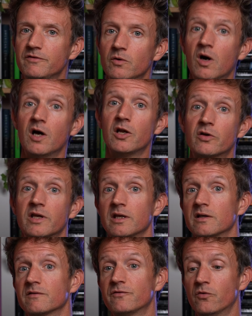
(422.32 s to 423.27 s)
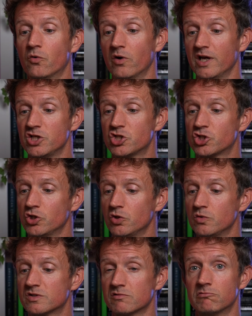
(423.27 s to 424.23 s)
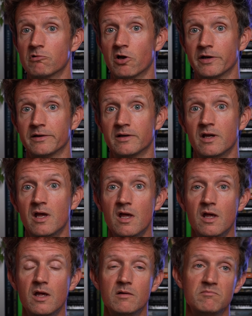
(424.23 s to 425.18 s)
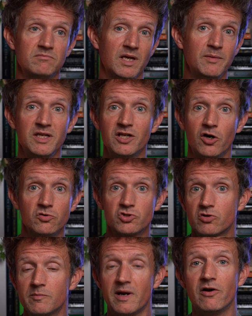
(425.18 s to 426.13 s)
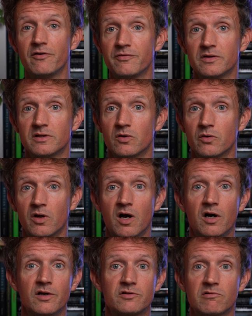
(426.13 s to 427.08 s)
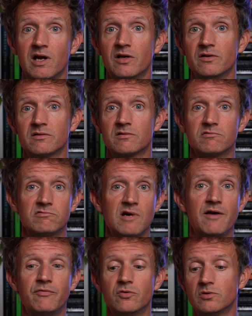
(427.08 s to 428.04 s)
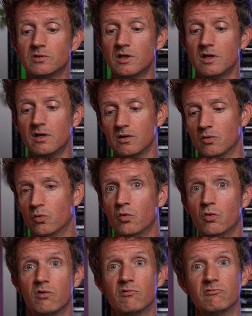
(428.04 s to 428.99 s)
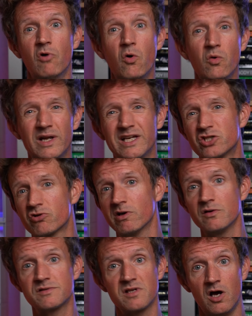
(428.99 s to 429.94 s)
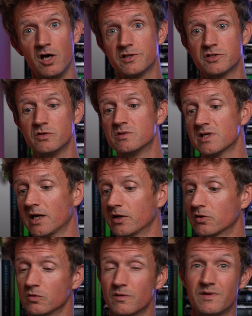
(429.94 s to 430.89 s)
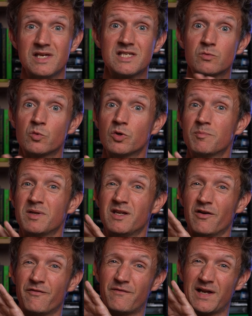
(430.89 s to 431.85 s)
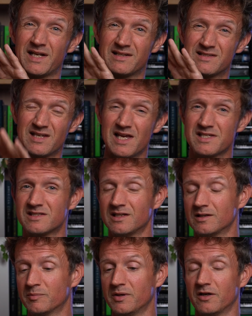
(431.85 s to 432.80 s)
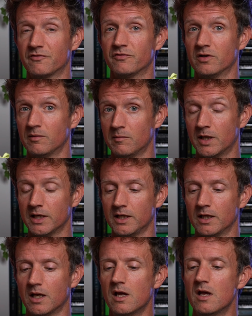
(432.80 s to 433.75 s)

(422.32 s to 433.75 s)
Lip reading: If you are looking for a shoe to run maybe an ultra marathon on hard ground, gravel, or rolling trails that aren't too technical, this would be a fantastic pick for the money.